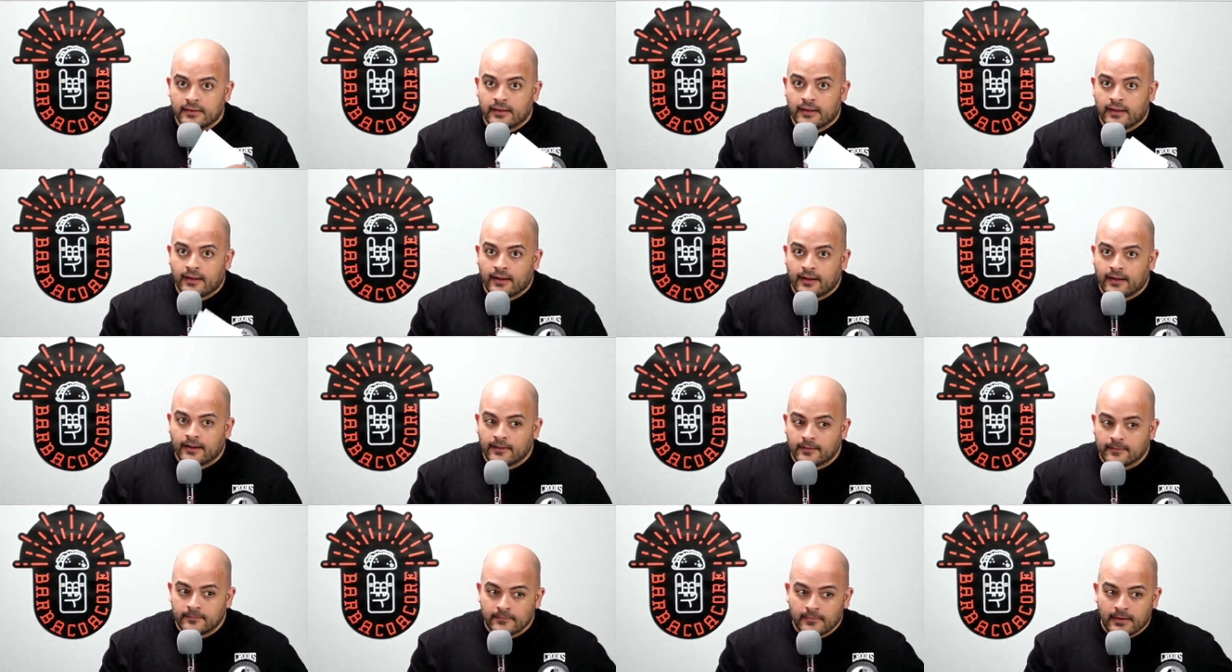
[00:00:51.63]

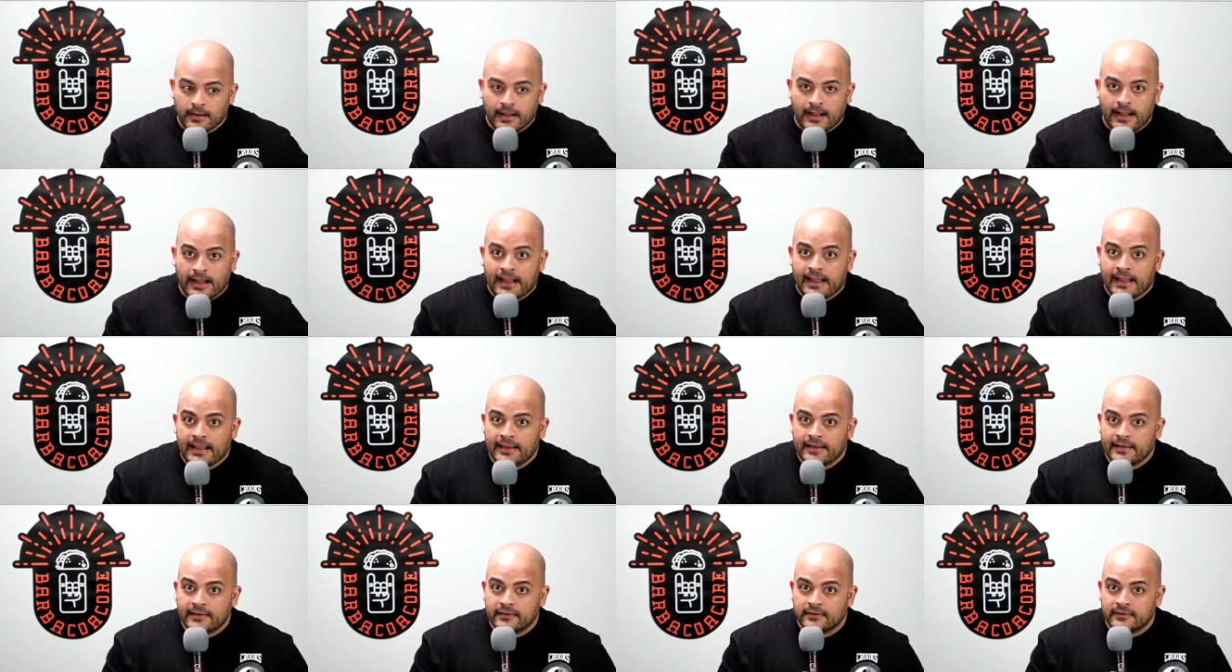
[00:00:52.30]
Um,
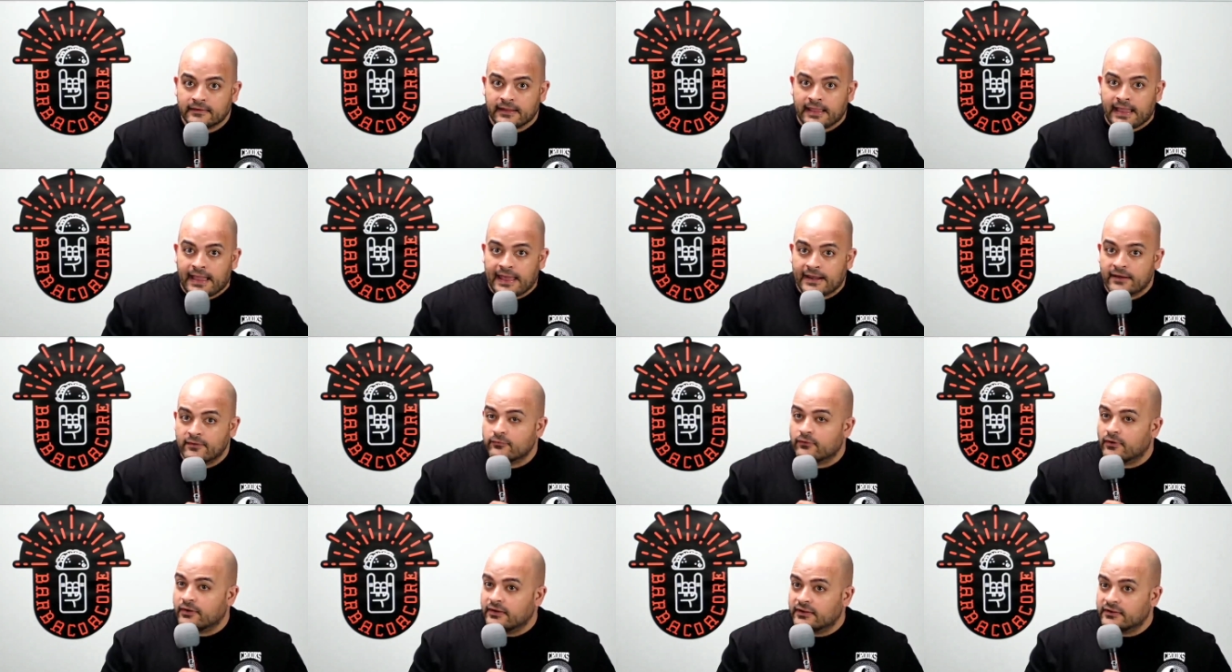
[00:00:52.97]
I
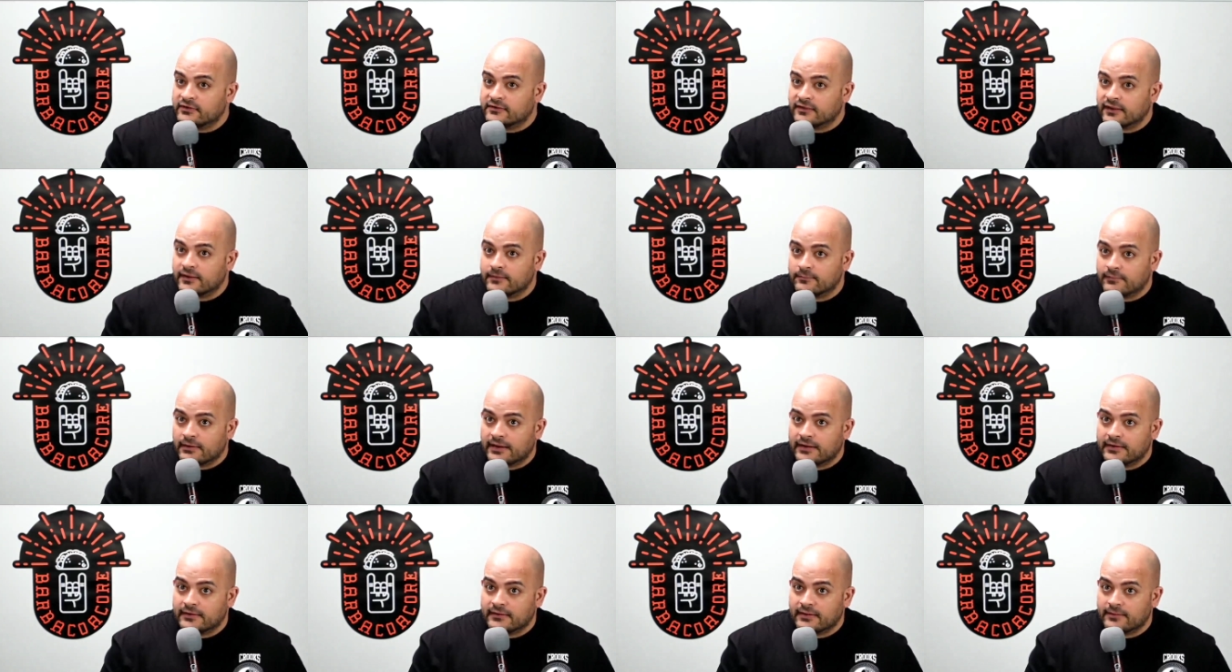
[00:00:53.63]
hadn't run into
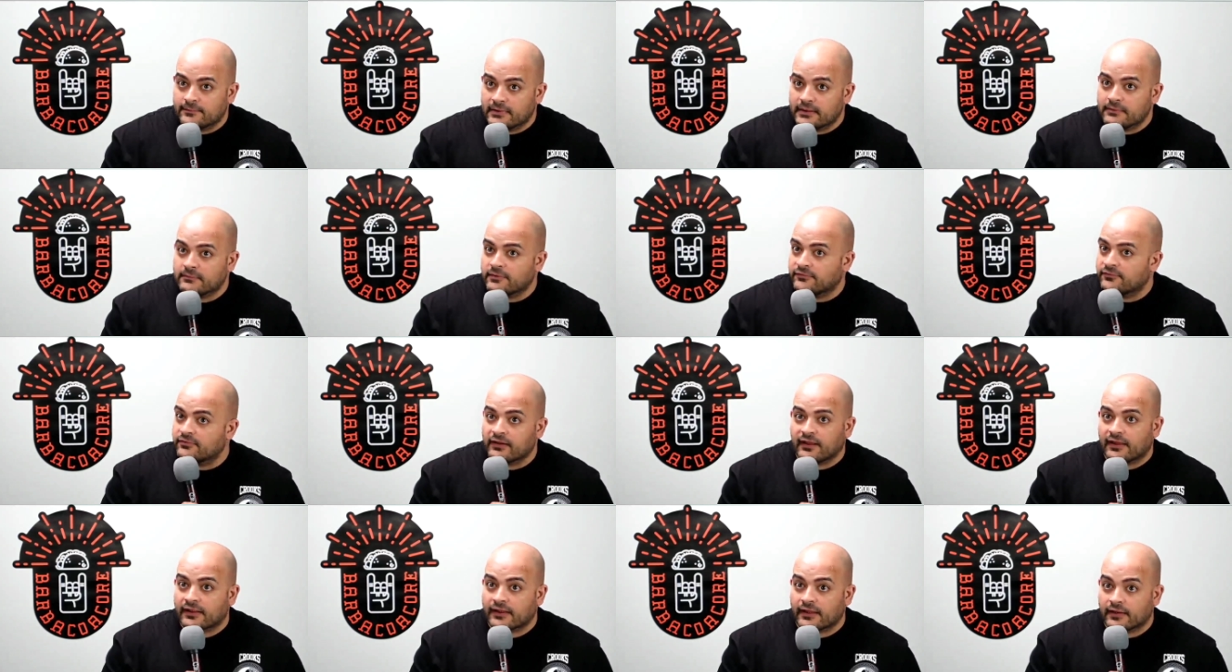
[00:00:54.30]
anybody that made me
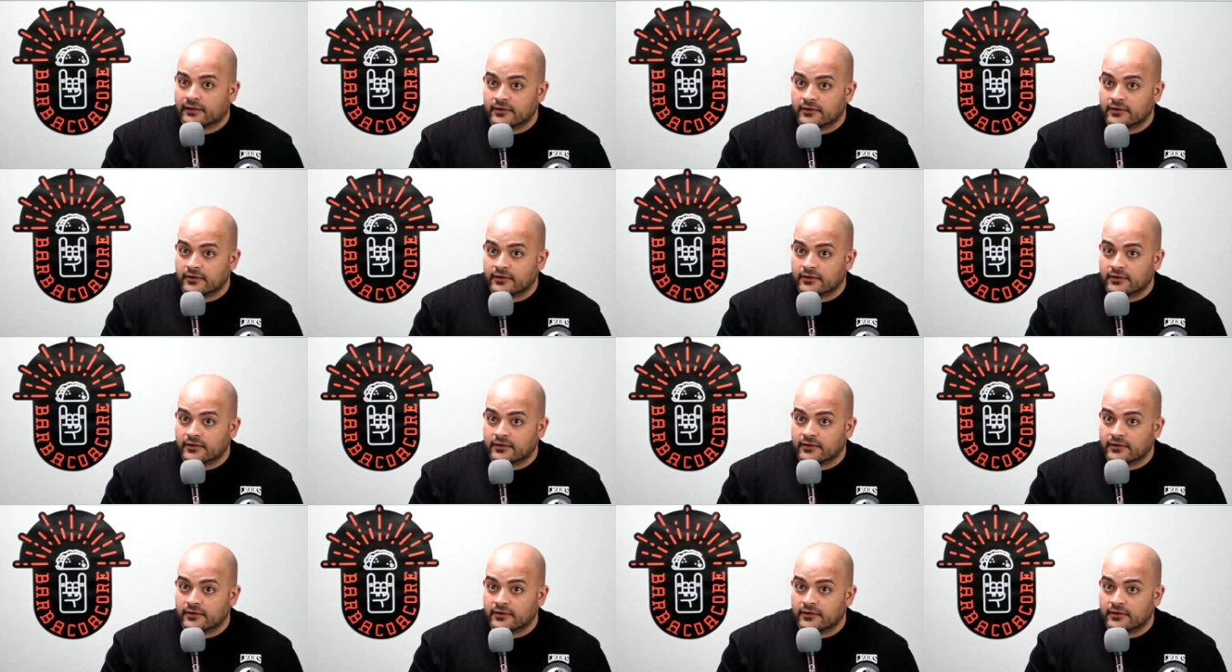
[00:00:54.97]
feel like I